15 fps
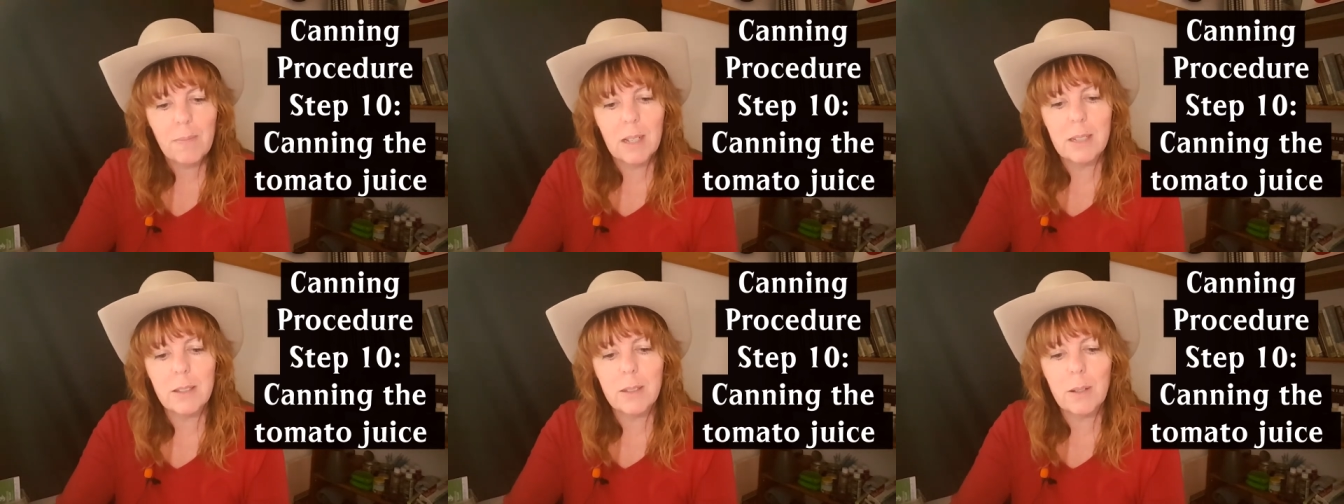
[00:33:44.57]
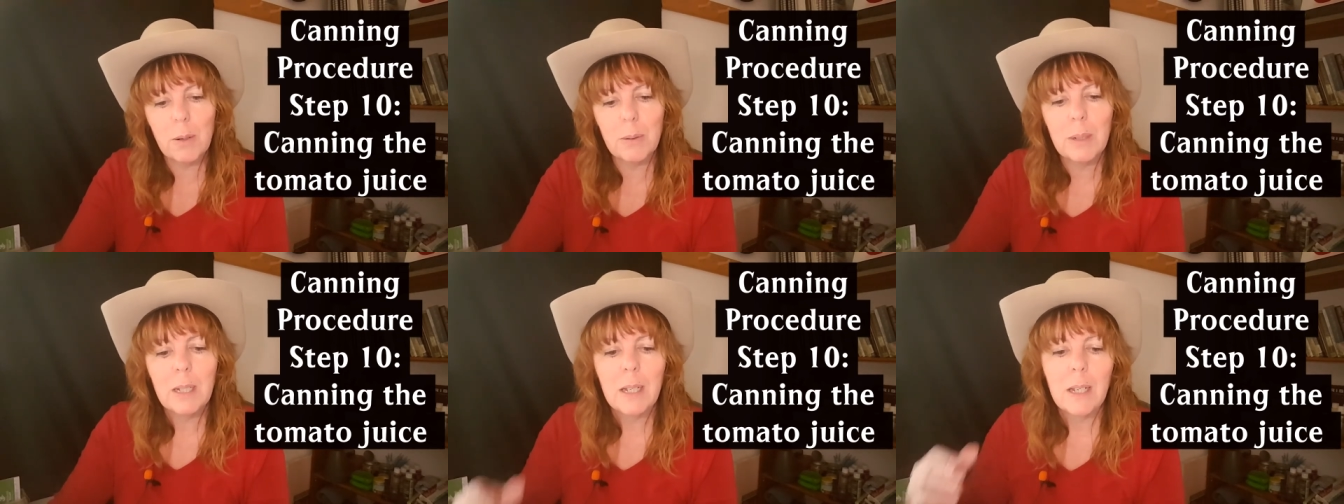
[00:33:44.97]

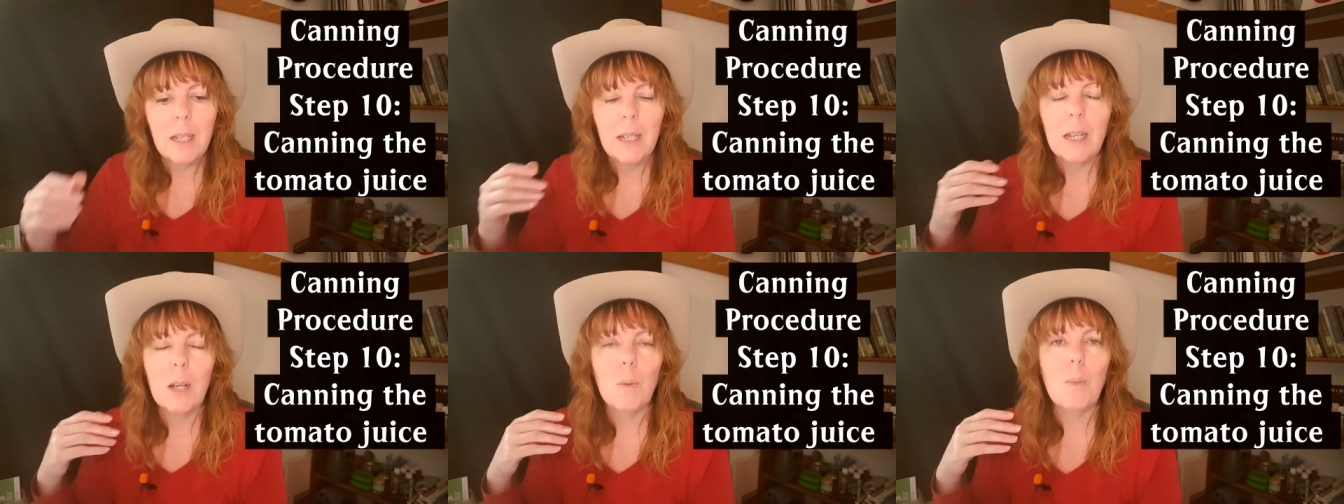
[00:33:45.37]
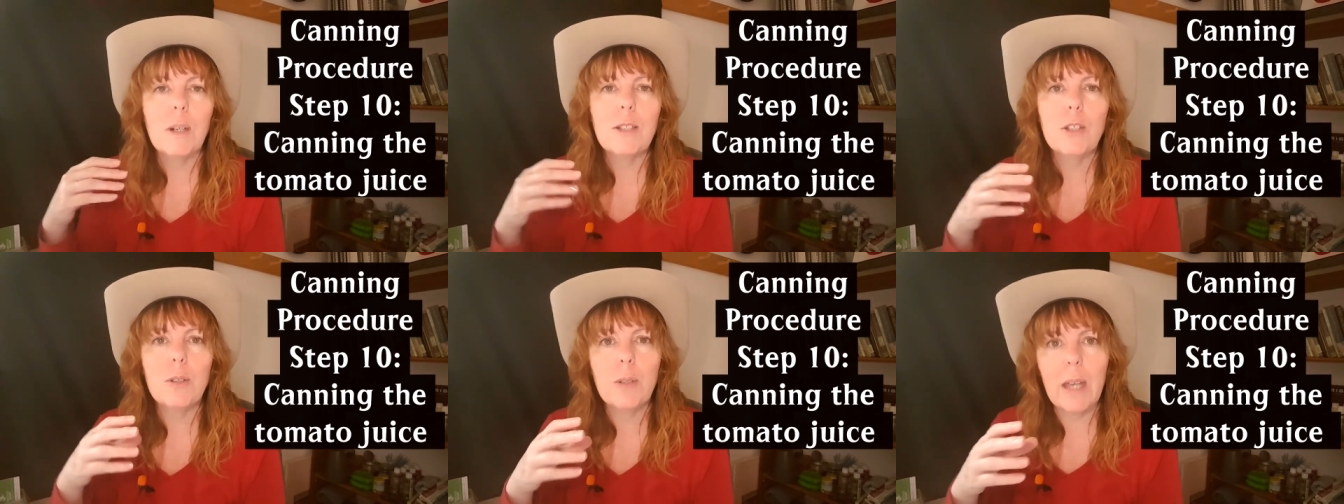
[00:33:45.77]
So
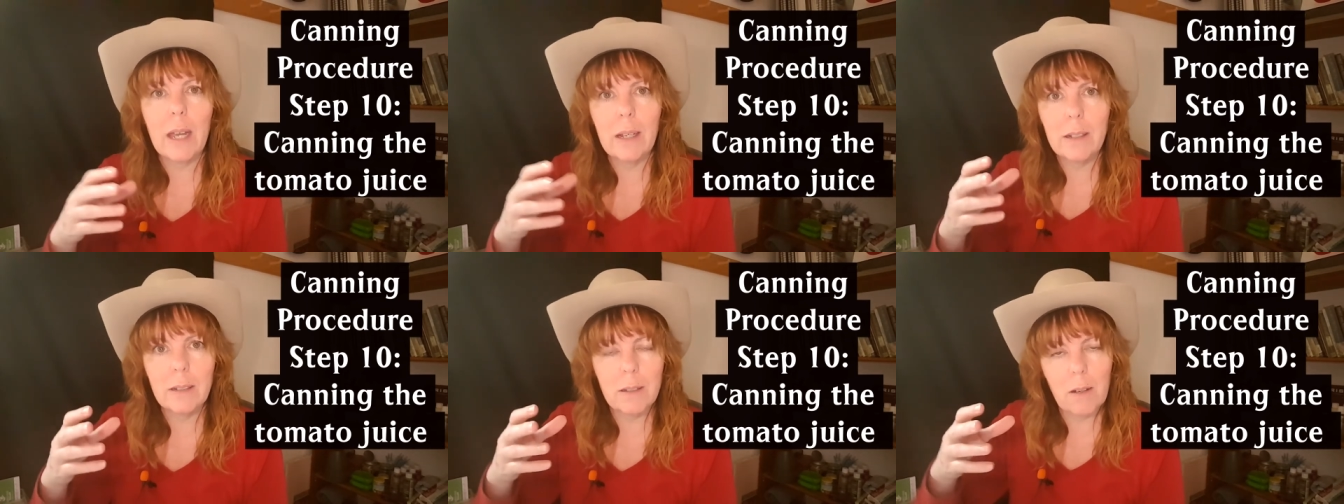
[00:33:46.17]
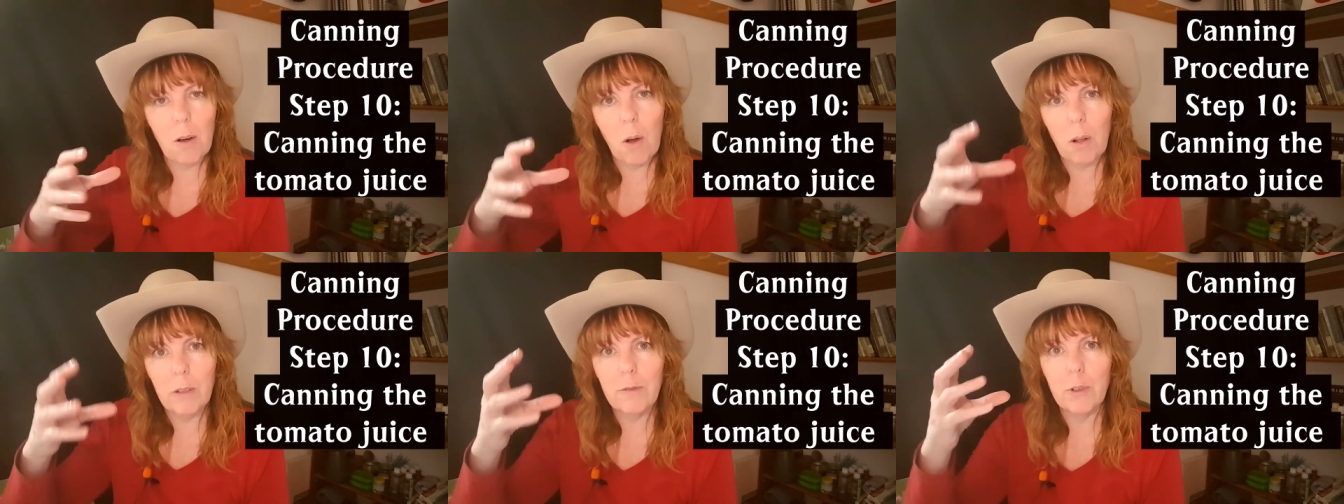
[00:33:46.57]
once you get
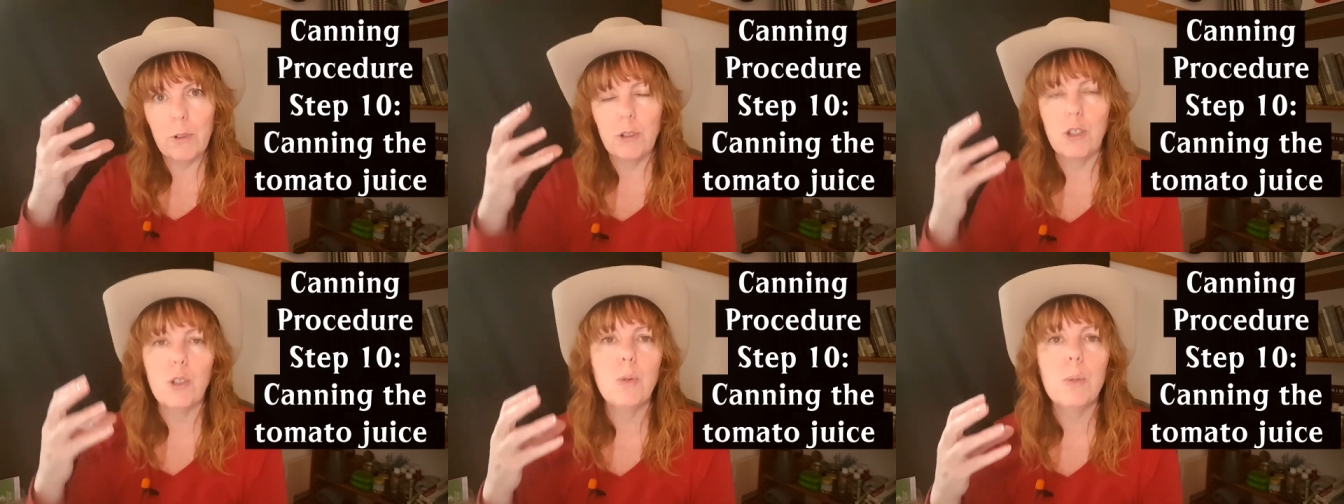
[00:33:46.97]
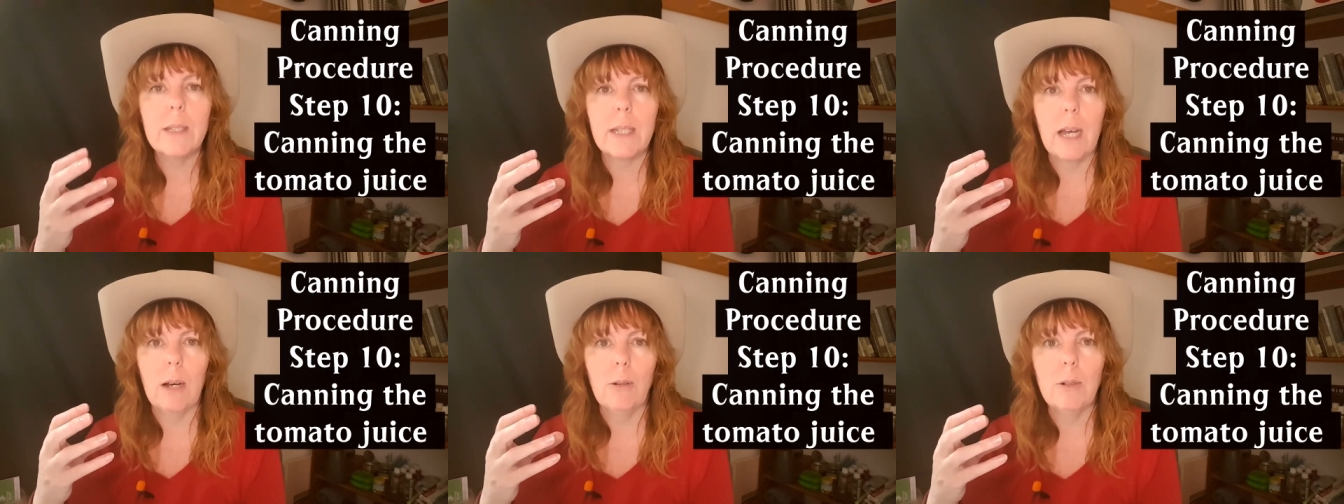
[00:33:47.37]
all of your
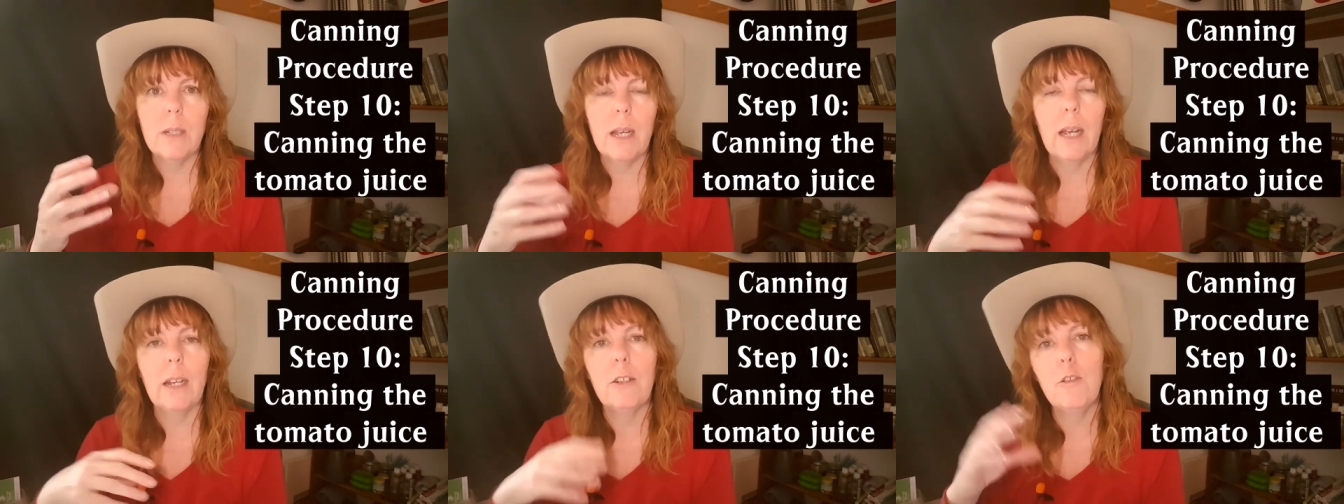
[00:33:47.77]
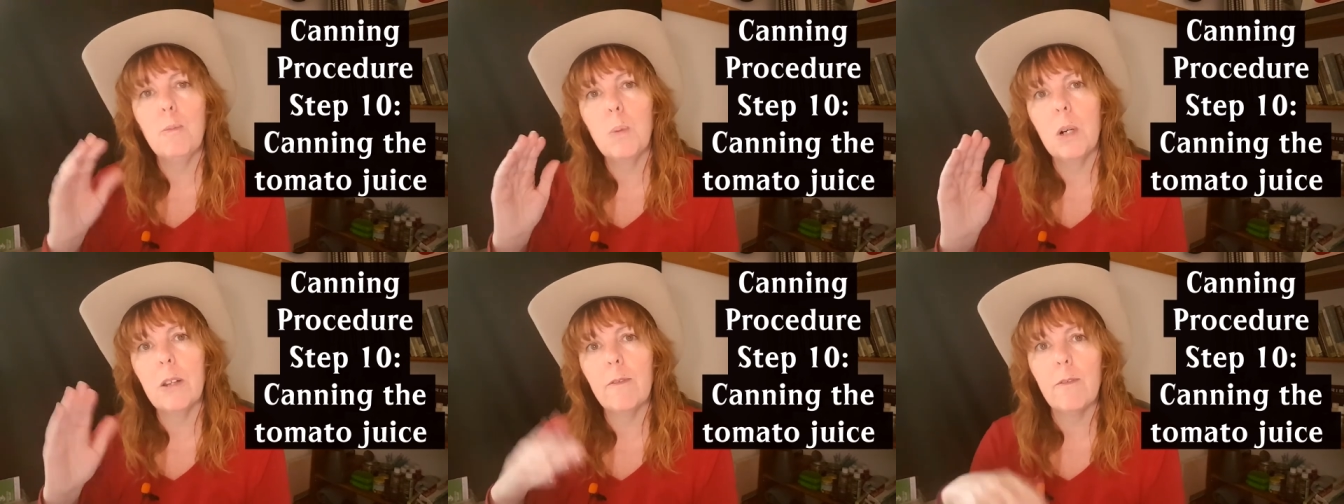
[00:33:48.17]
juice out and you've
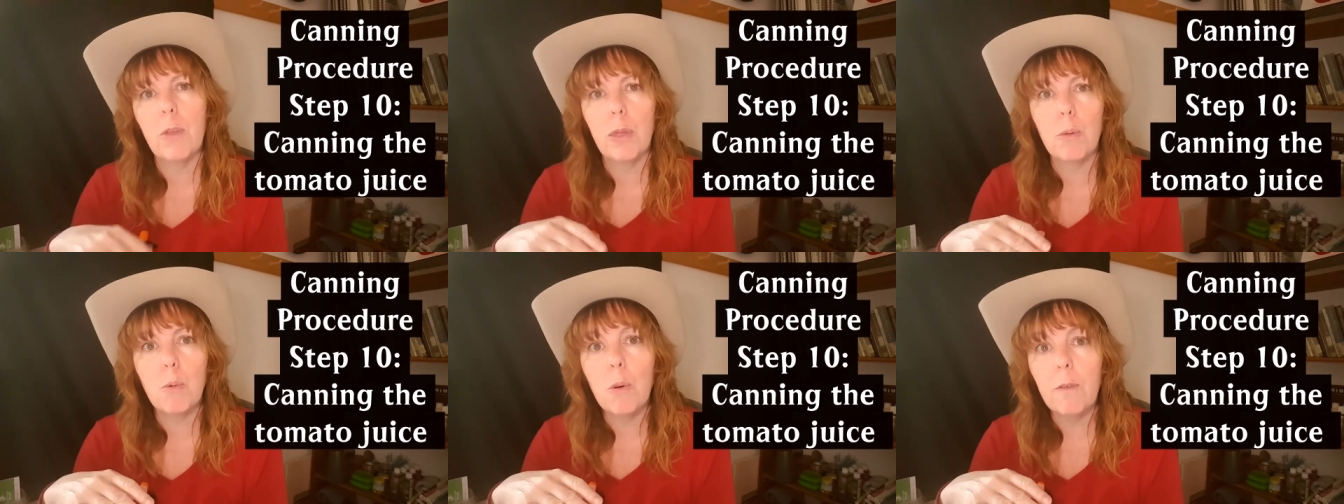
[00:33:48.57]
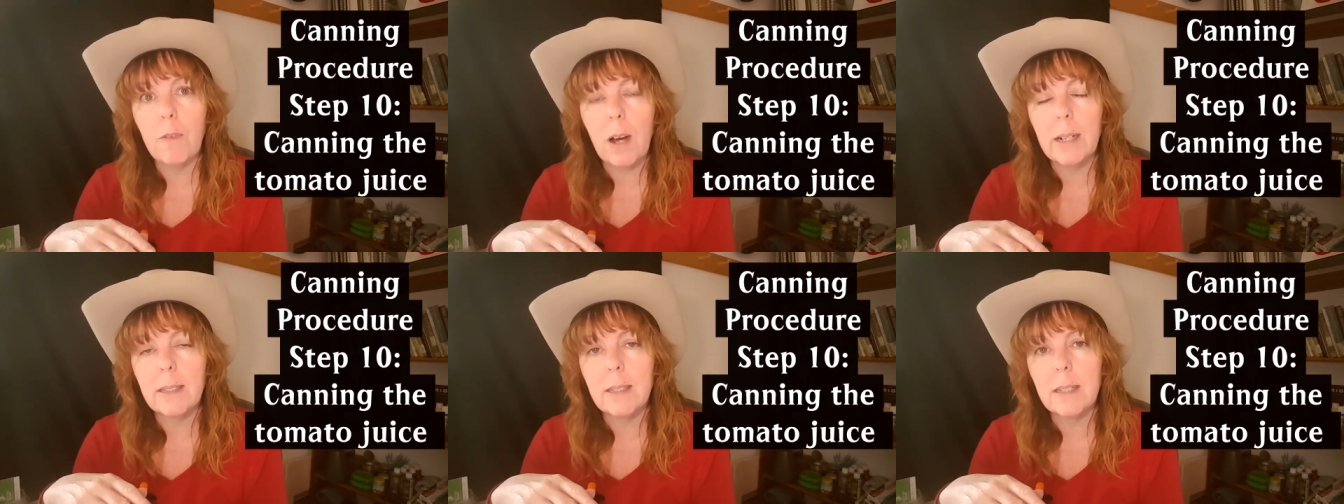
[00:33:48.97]
put it through a
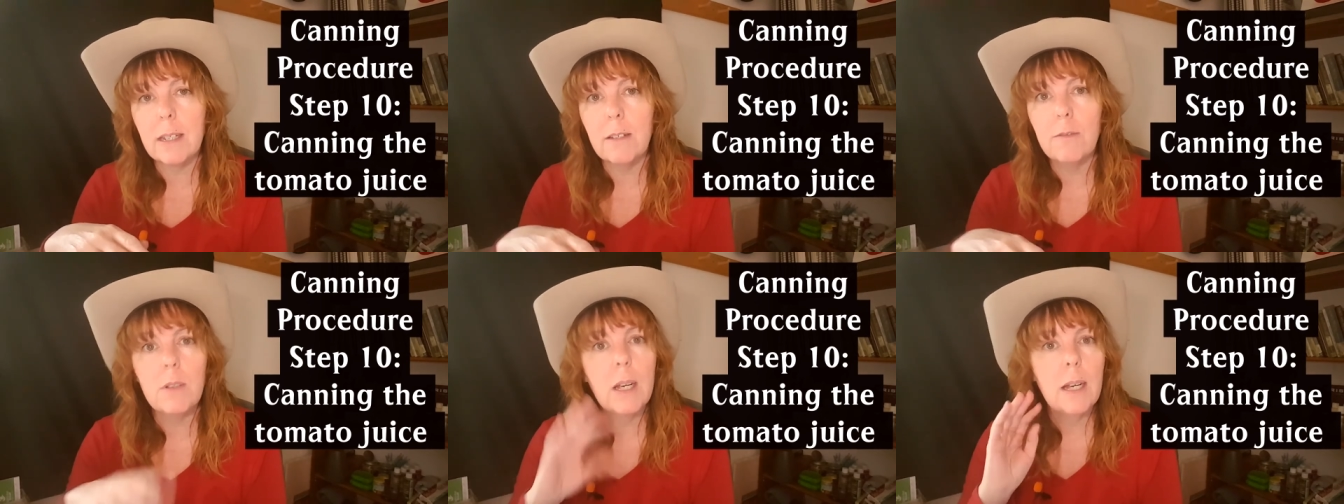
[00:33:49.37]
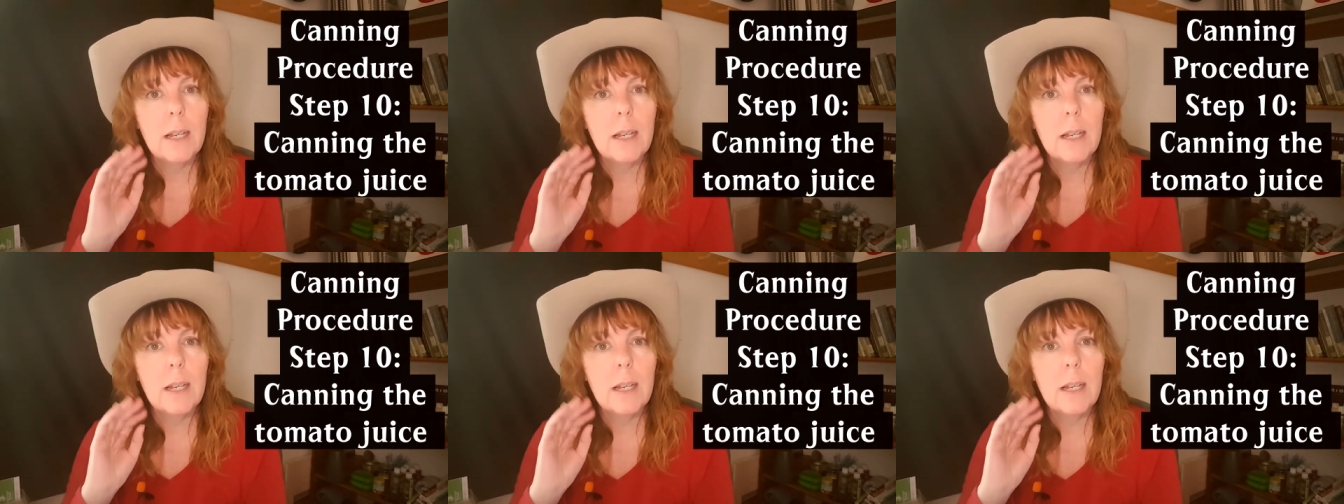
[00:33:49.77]
fine sieve,